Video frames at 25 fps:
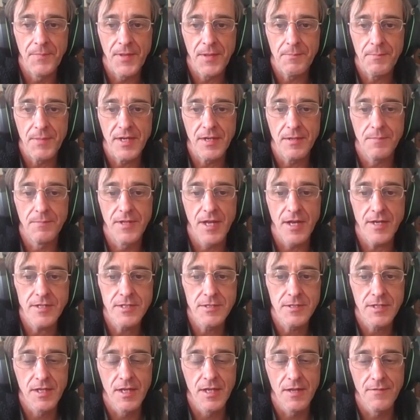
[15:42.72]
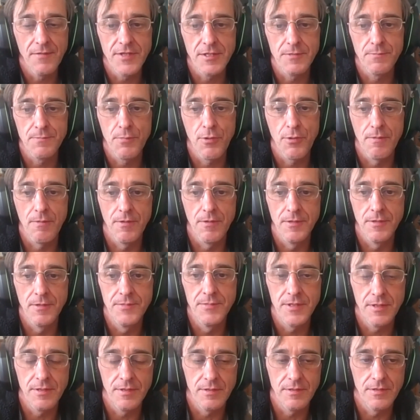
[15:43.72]
But it does give us
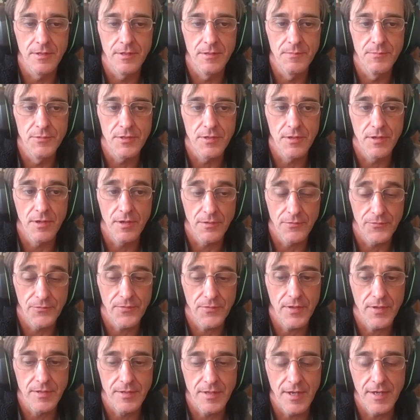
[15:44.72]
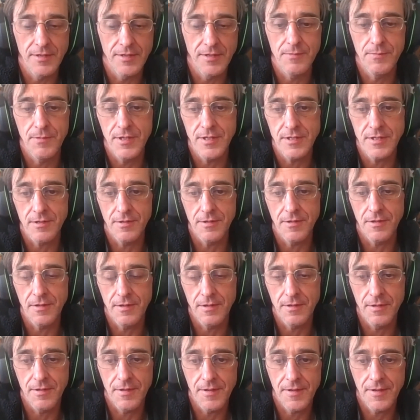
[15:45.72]
problems in terms of a database like
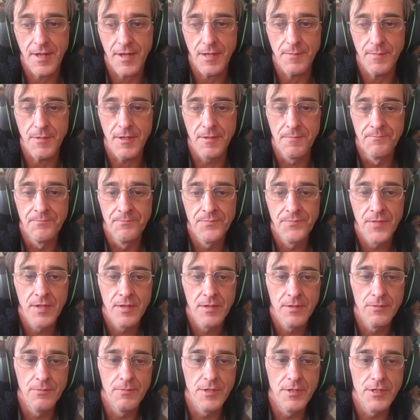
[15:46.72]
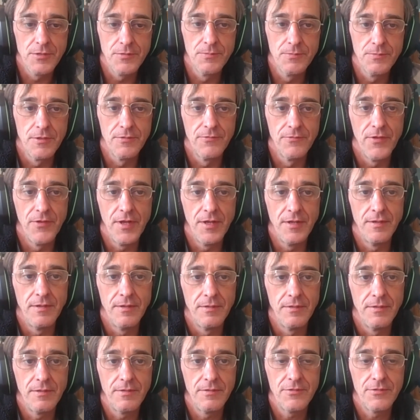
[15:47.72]
CABI, which would
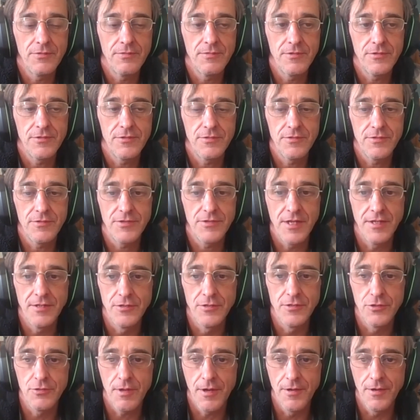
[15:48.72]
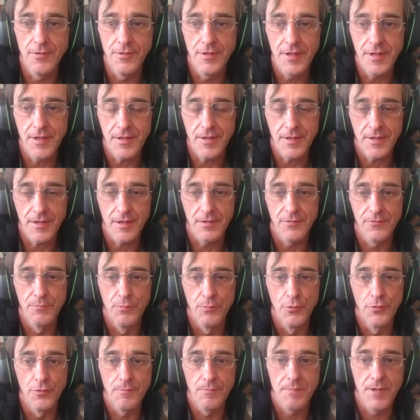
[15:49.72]
then tend to only have
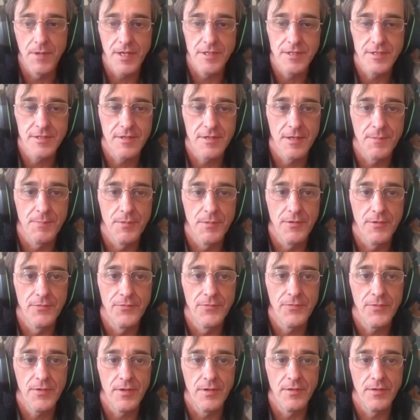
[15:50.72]
broad-based type of